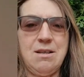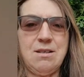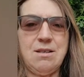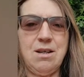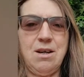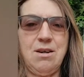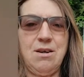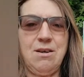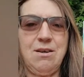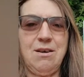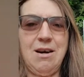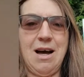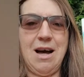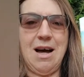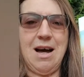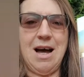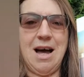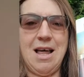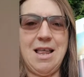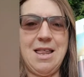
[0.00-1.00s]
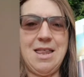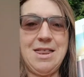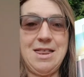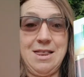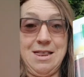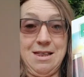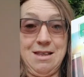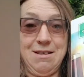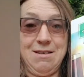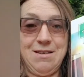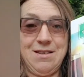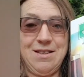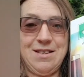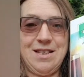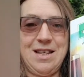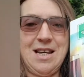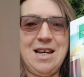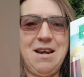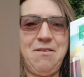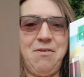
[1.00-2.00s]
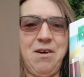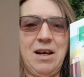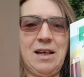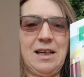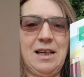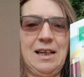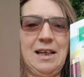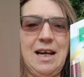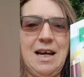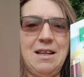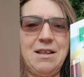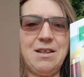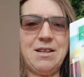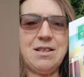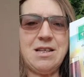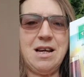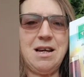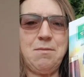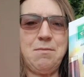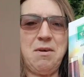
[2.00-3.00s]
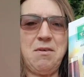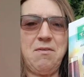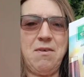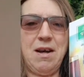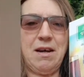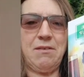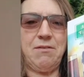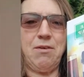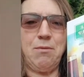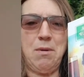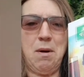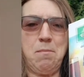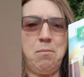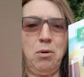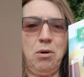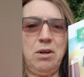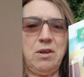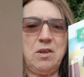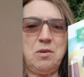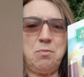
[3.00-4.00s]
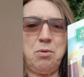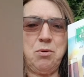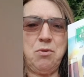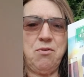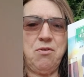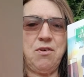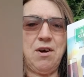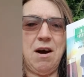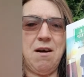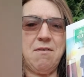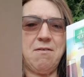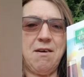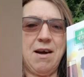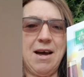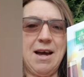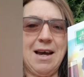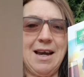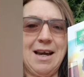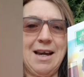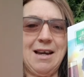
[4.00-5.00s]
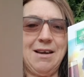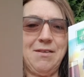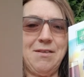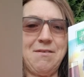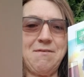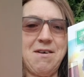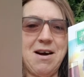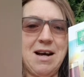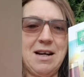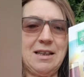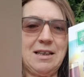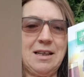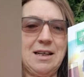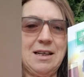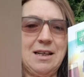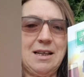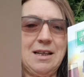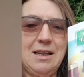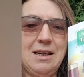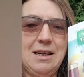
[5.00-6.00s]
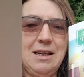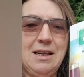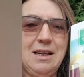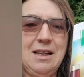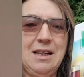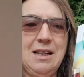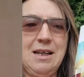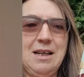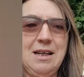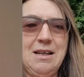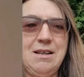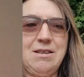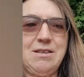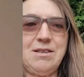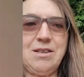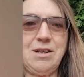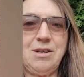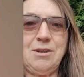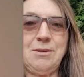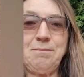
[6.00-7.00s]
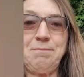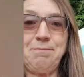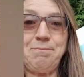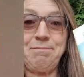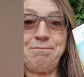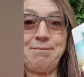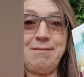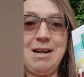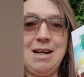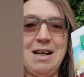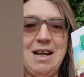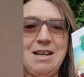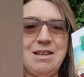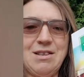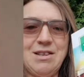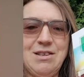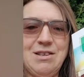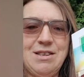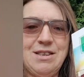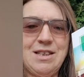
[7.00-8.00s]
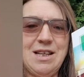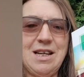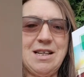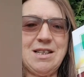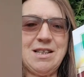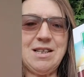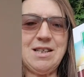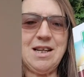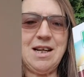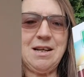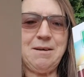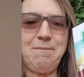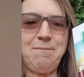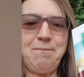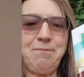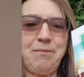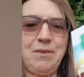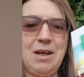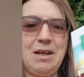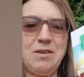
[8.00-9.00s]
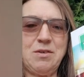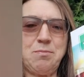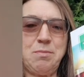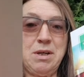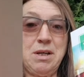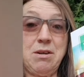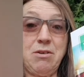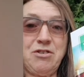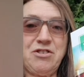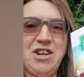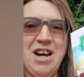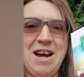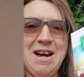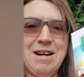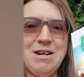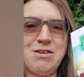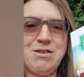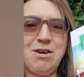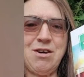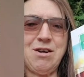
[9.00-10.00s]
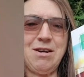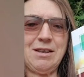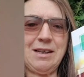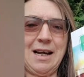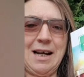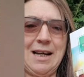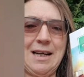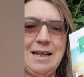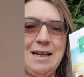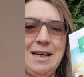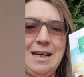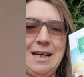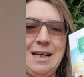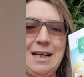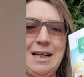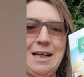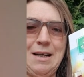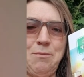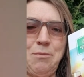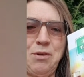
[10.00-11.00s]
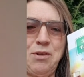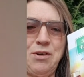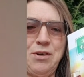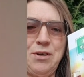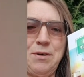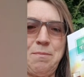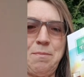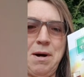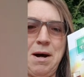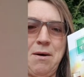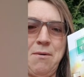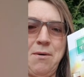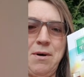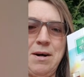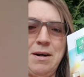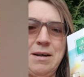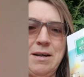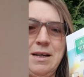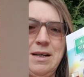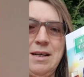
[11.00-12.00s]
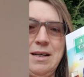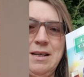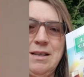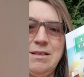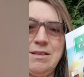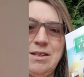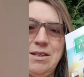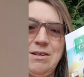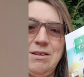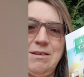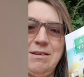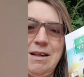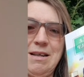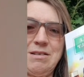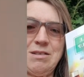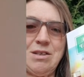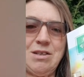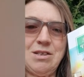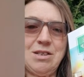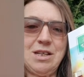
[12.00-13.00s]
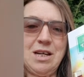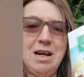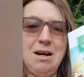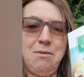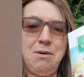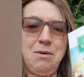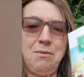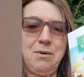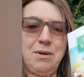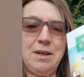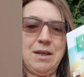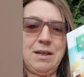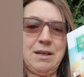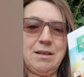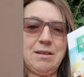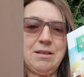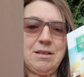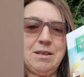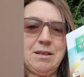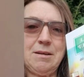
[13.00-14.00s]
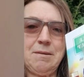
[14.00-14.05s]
so see if I can get the same effect for my bulletproof coffee in the van. So let's go and test it. It's been on charge all night. It came with no power, so let's go see how it works.